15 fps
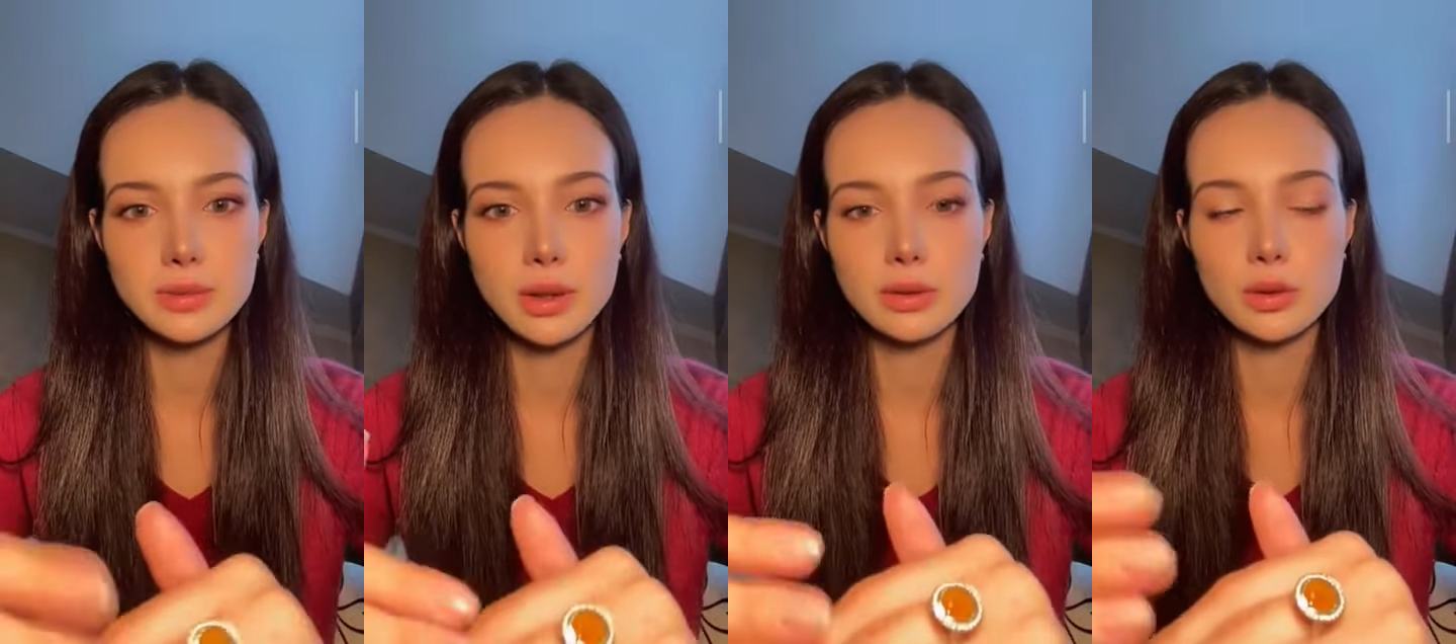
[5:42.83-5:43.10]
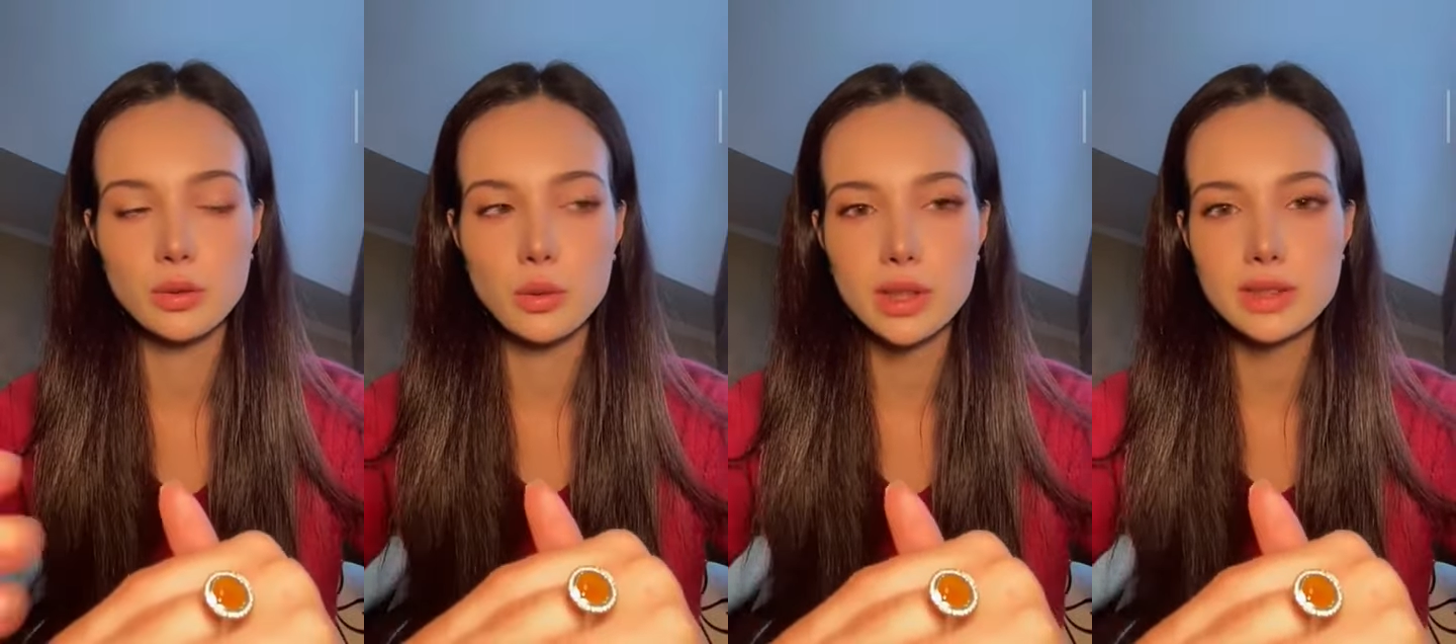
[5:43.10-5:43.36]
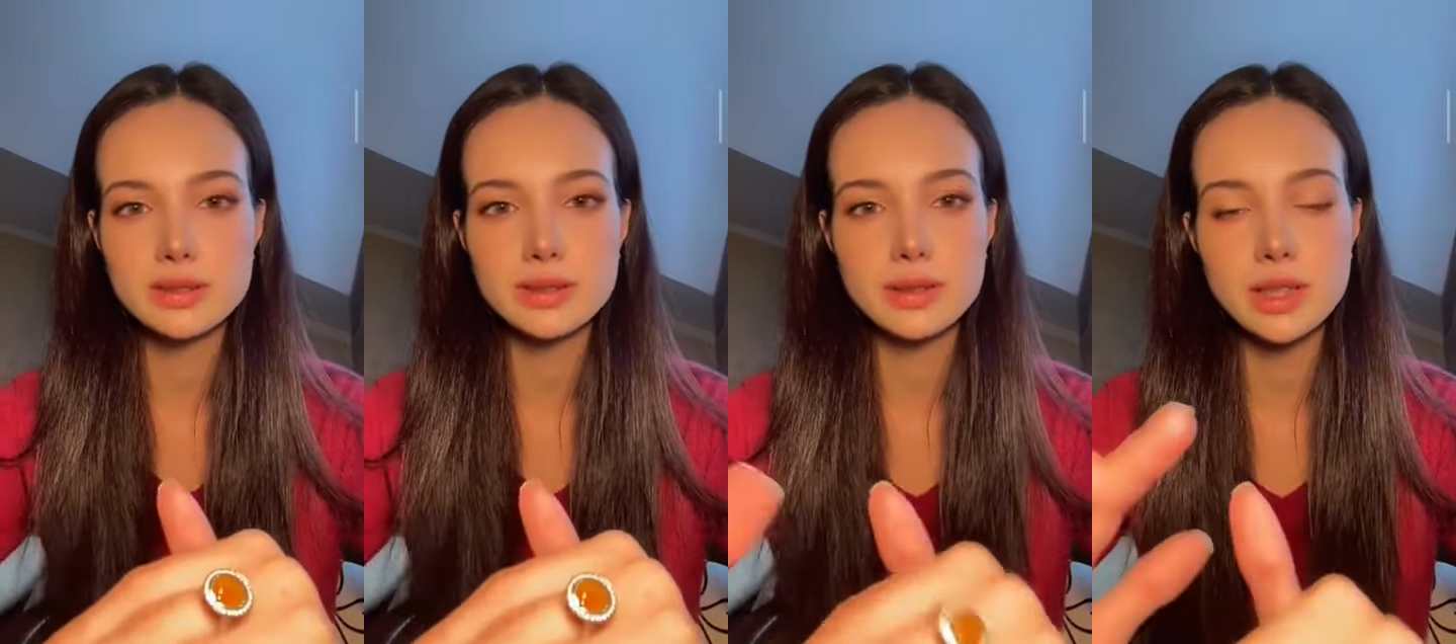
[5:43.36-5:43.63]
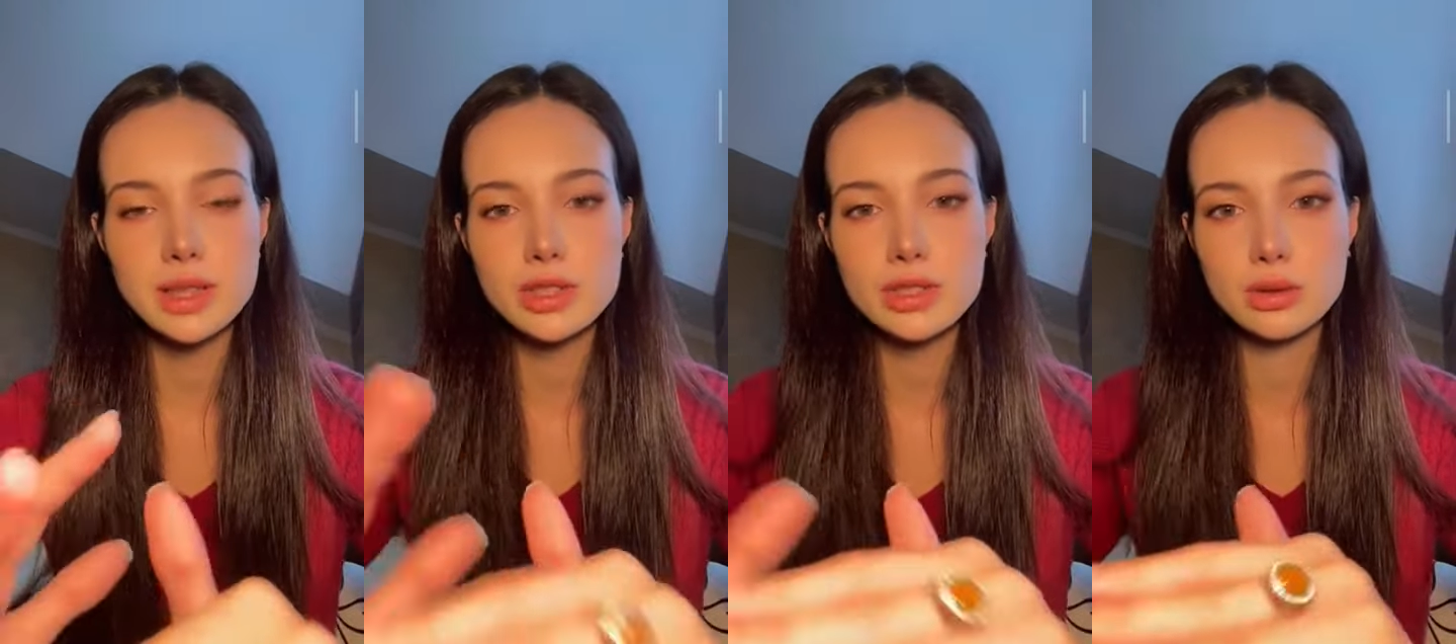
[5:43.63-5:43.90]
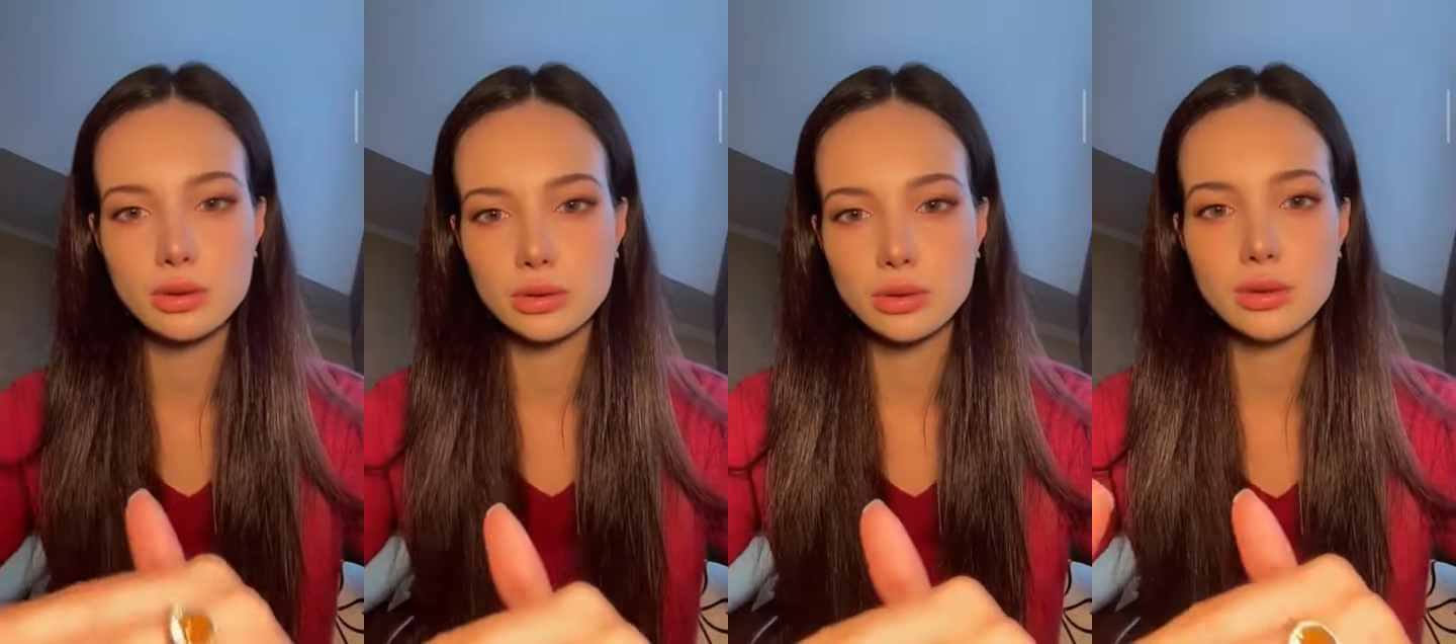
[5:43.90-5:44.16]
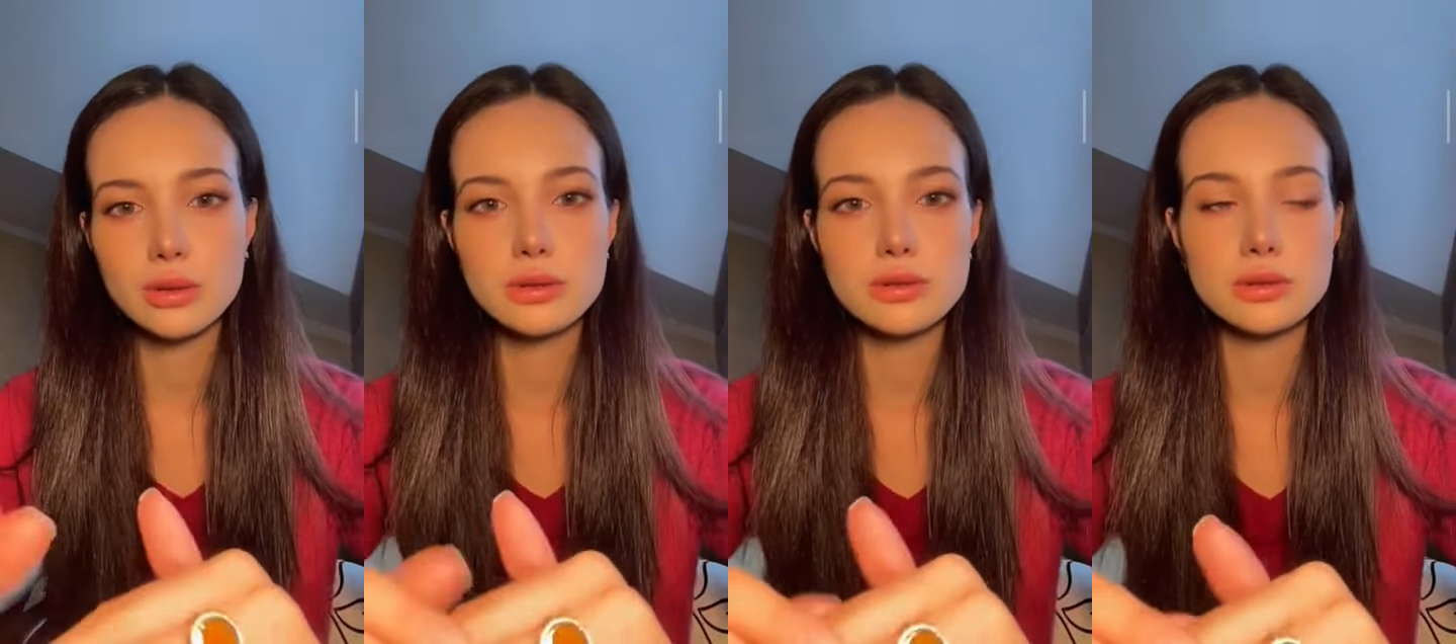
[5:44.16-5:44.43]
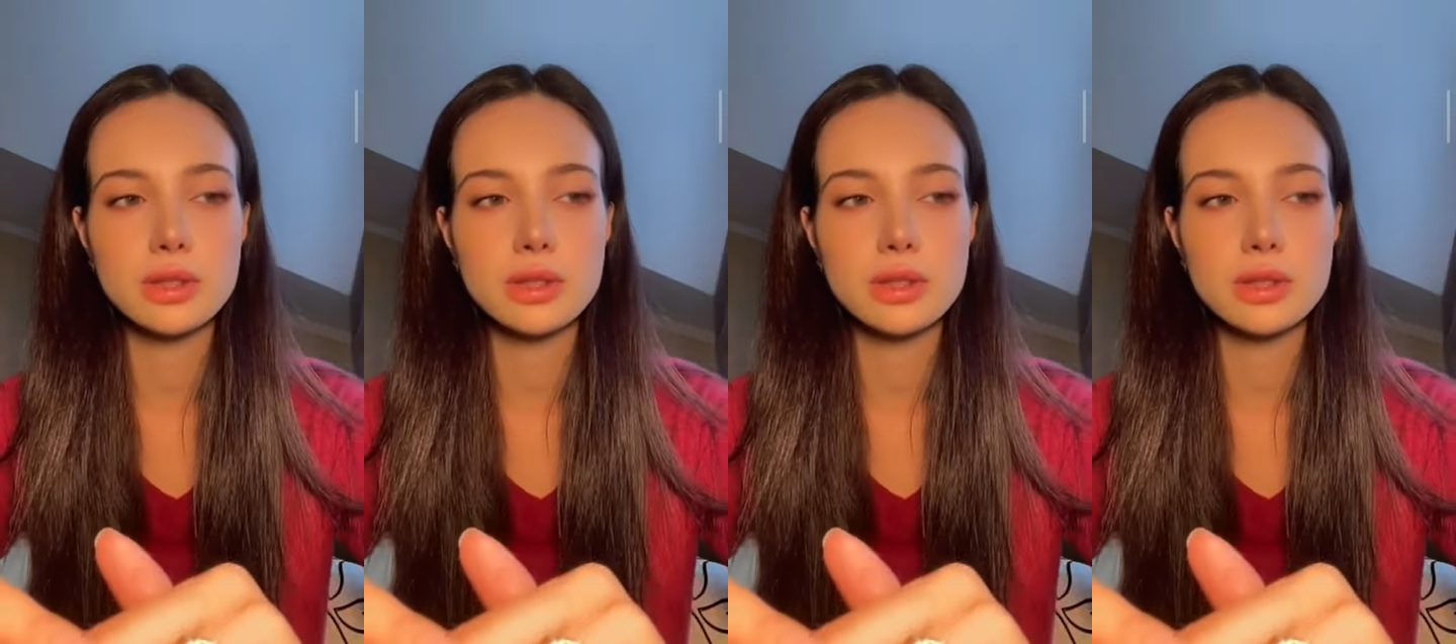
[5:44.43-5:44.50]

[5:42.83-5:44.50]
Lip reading: about the vaccination or not.